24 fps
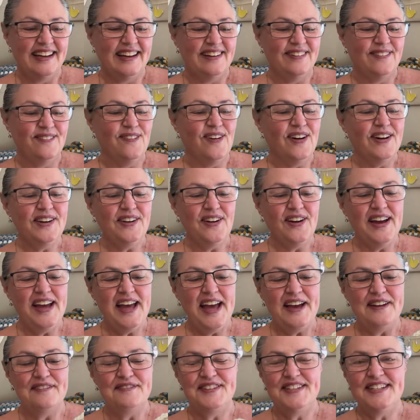What I
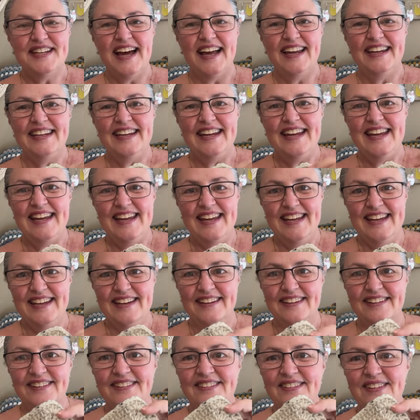have done
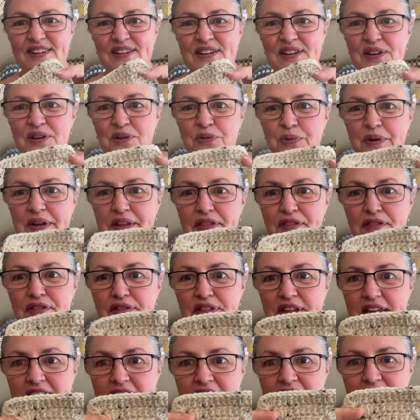here with
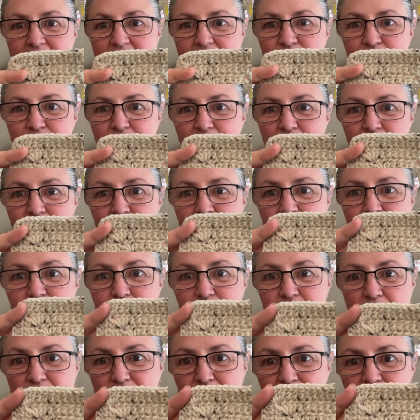the
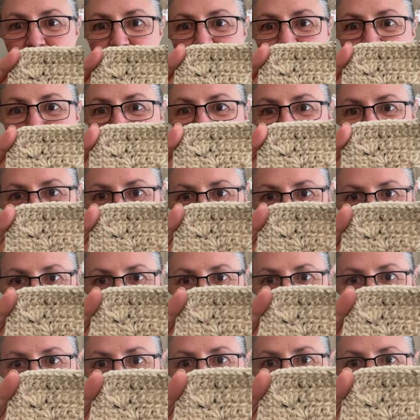solid granny
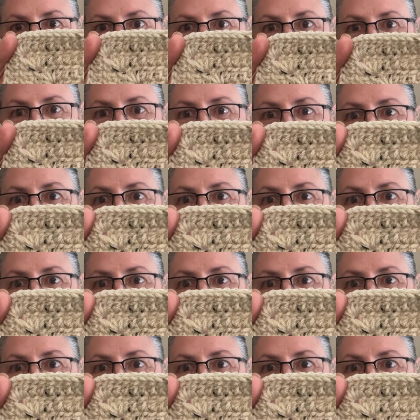square